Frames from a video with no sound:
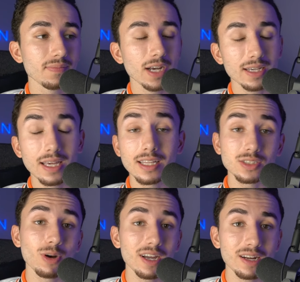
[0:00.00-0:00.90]
again,
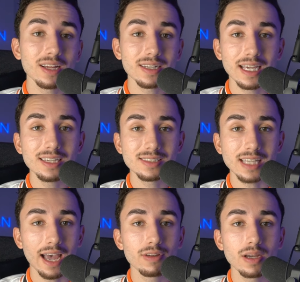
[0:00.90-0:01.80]
that's why in a lot of cases,
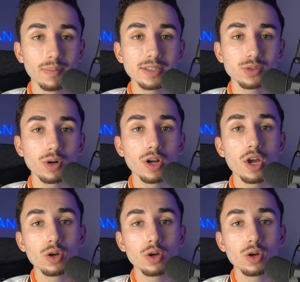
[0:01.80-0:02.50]
having a mentor